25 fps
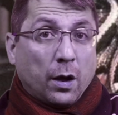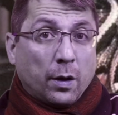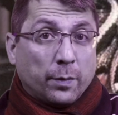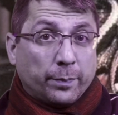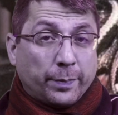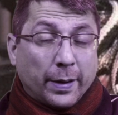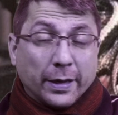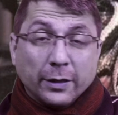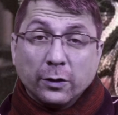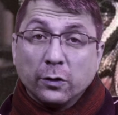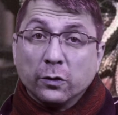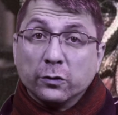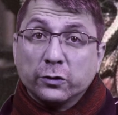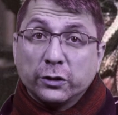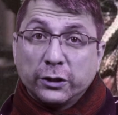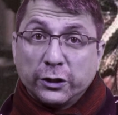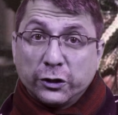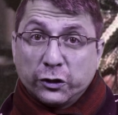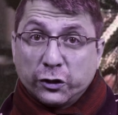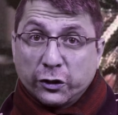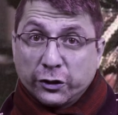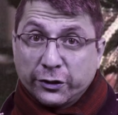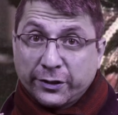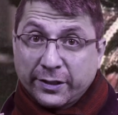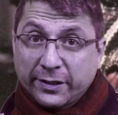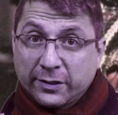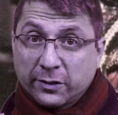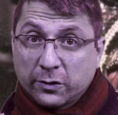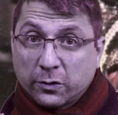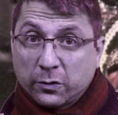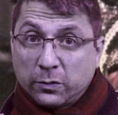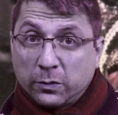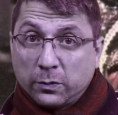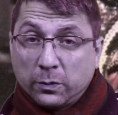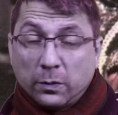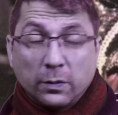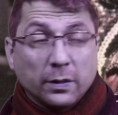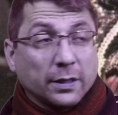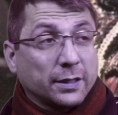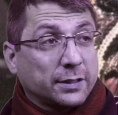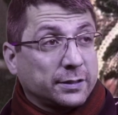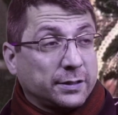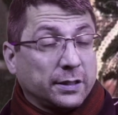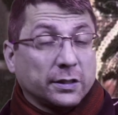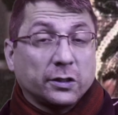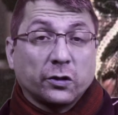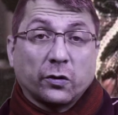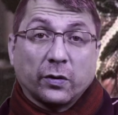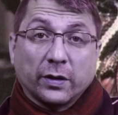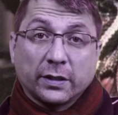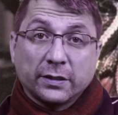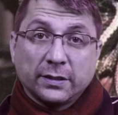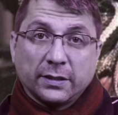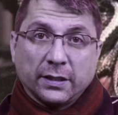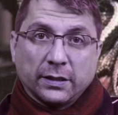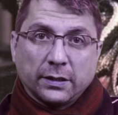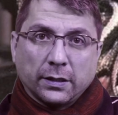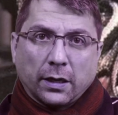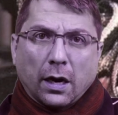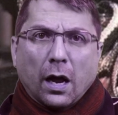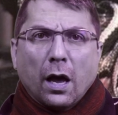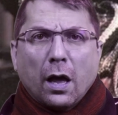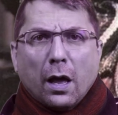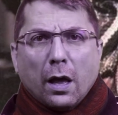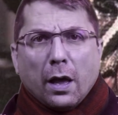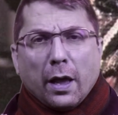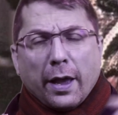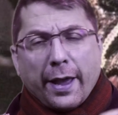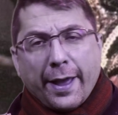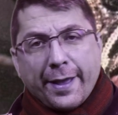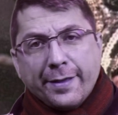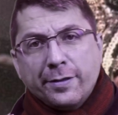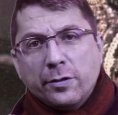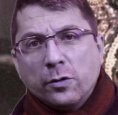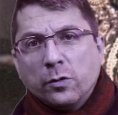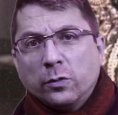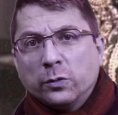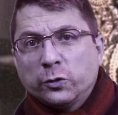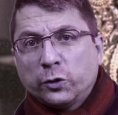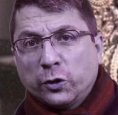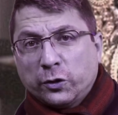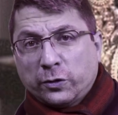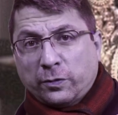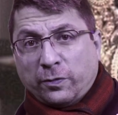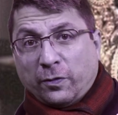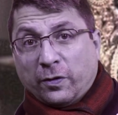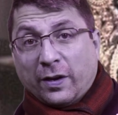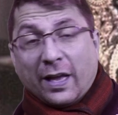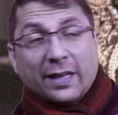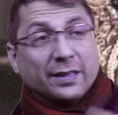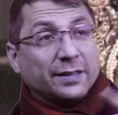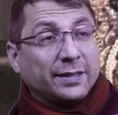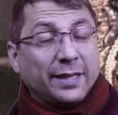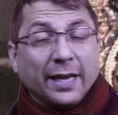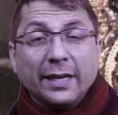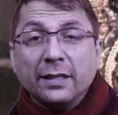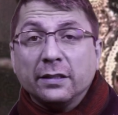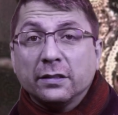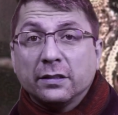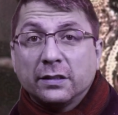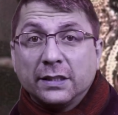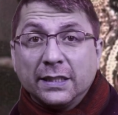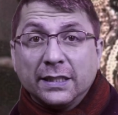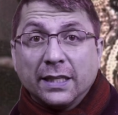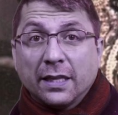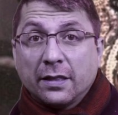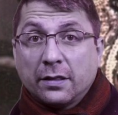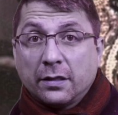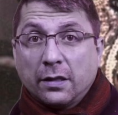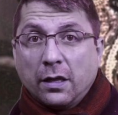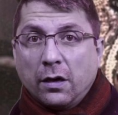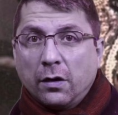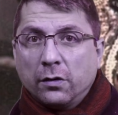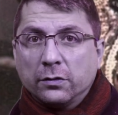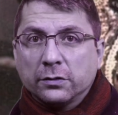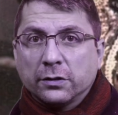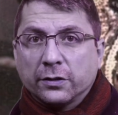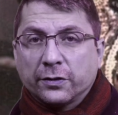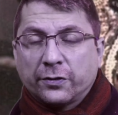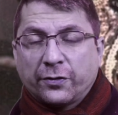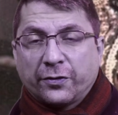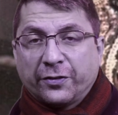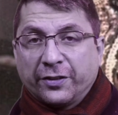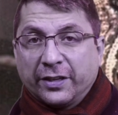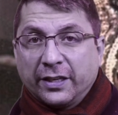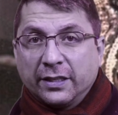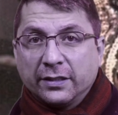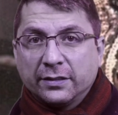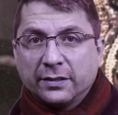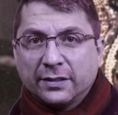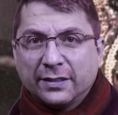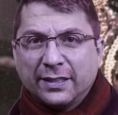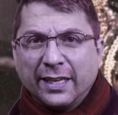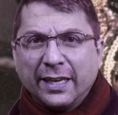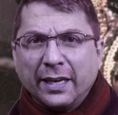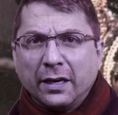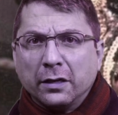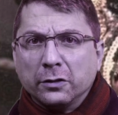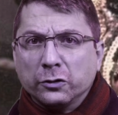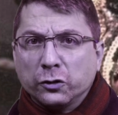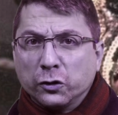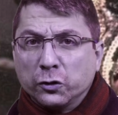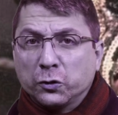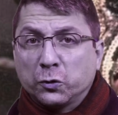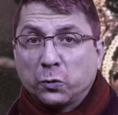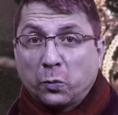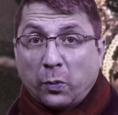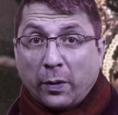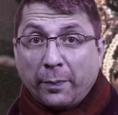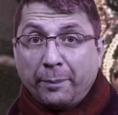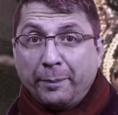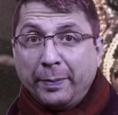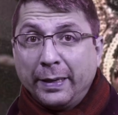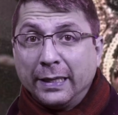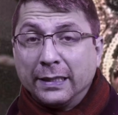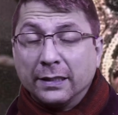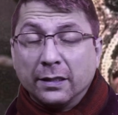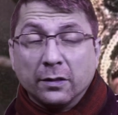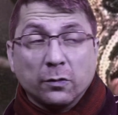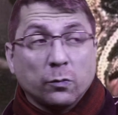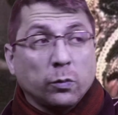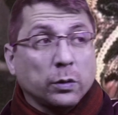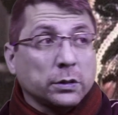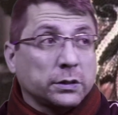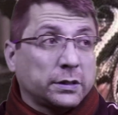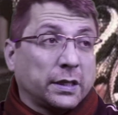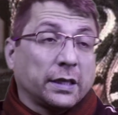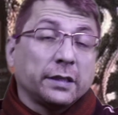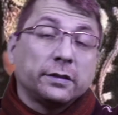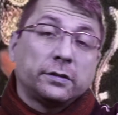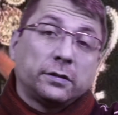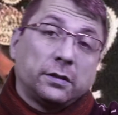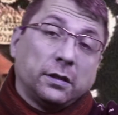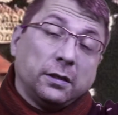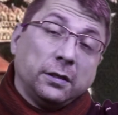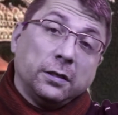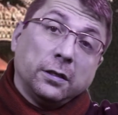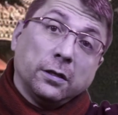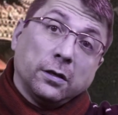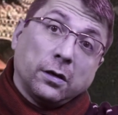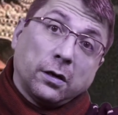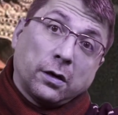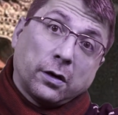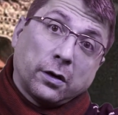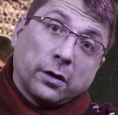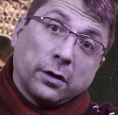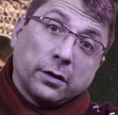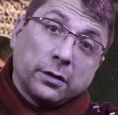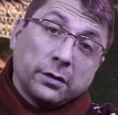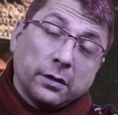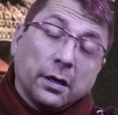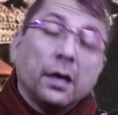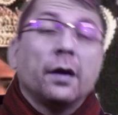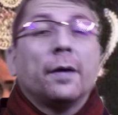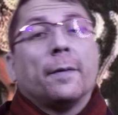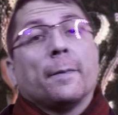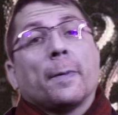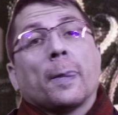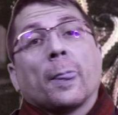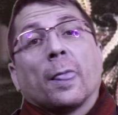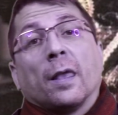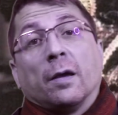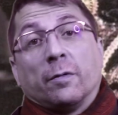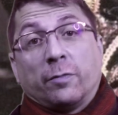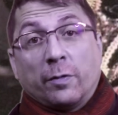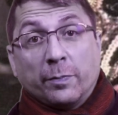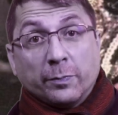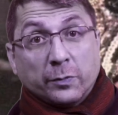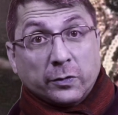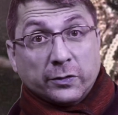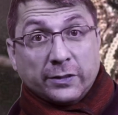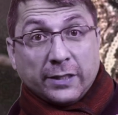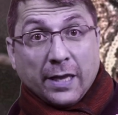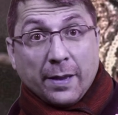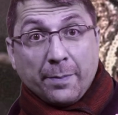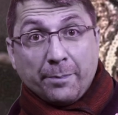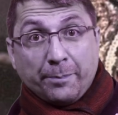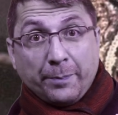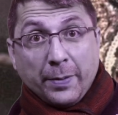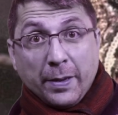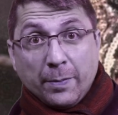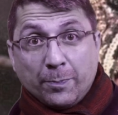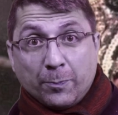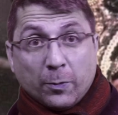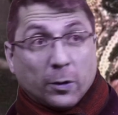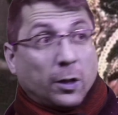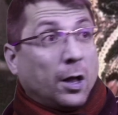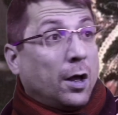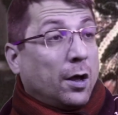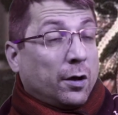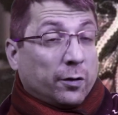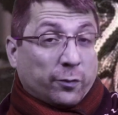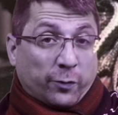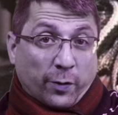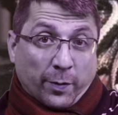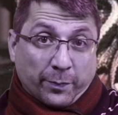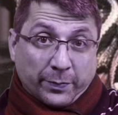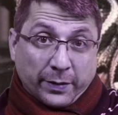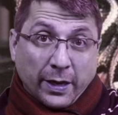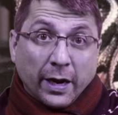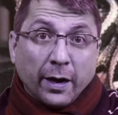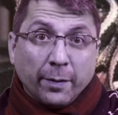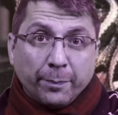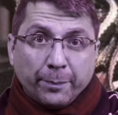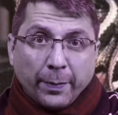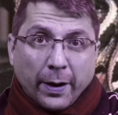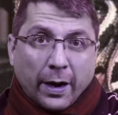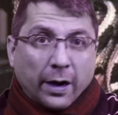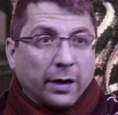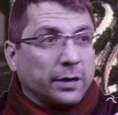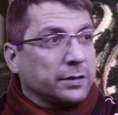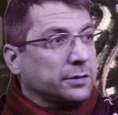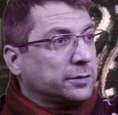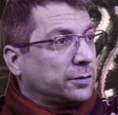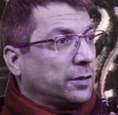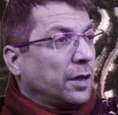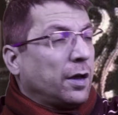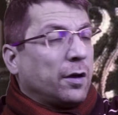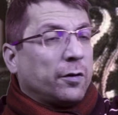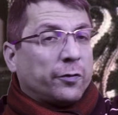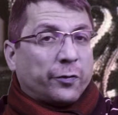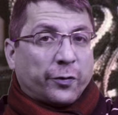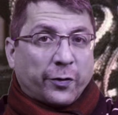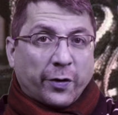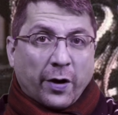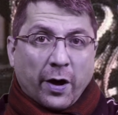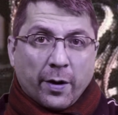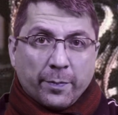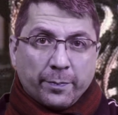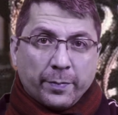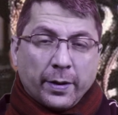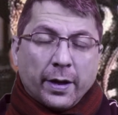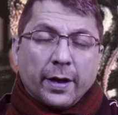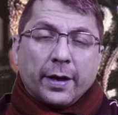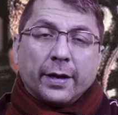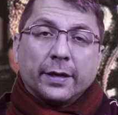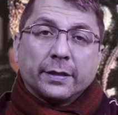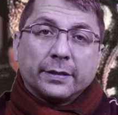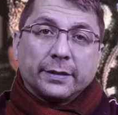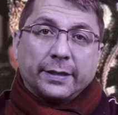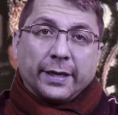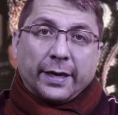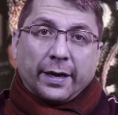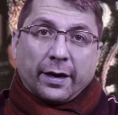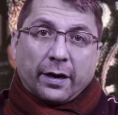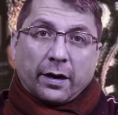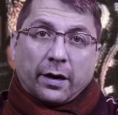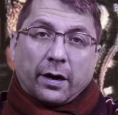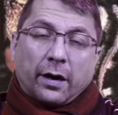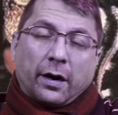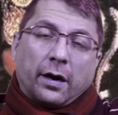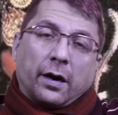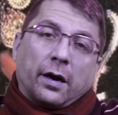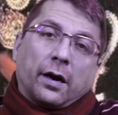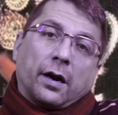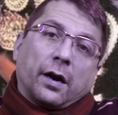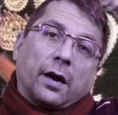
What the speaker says: by your teachers at school, etc., etc. And you just forget. They didn't know those things. They are just repeating what they learn from the same people, from their parents, from their